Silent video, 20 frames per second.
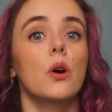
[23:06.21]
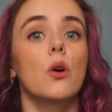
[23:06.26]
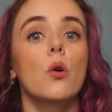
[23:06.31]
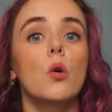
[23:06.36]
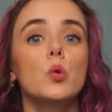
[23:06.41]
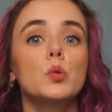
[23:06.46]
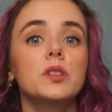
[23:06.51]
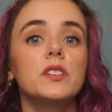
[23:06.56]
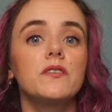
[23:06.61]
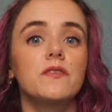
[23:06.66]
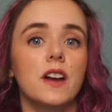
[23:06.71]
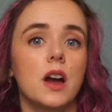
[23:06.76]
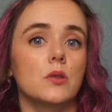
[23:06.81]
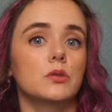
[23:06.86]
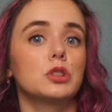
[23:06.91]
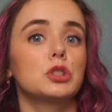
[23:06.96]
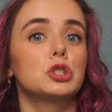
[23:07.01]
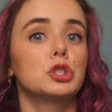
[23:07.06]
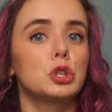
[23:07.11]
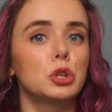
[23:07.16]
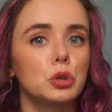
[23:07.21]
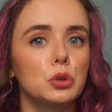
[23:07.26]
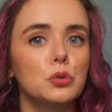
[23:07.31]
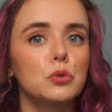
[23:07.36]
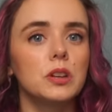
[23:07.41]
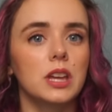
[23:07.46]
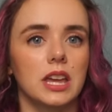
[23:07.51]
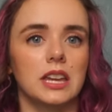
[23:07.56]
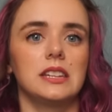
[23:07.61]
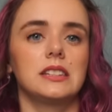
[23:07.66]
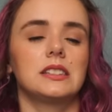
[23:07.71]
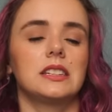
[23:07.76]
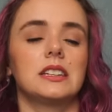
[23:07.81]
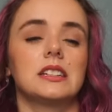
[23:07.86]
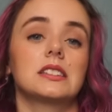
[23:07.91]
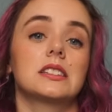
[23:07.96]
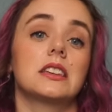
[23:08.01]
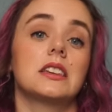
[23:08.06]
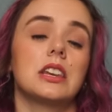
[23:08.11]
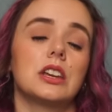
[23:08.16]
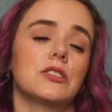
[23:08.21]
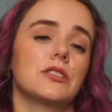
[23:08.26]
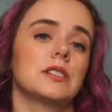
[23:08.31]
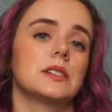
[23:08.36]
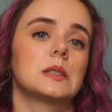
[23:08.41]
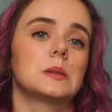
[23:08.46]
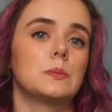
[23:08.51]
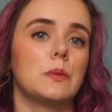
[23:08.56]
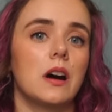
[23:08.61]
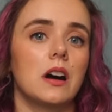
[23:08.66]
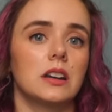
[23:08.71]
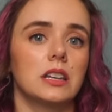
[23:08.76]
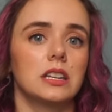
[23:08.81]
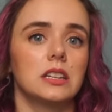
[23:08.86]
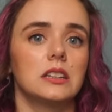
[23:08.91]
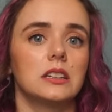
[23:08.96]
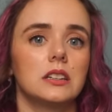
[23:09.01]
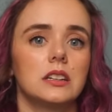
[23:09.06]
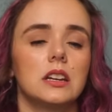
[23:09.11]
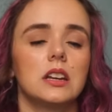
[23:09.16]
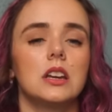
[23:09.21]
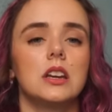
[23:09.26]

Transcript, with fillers: only found two casings near his body.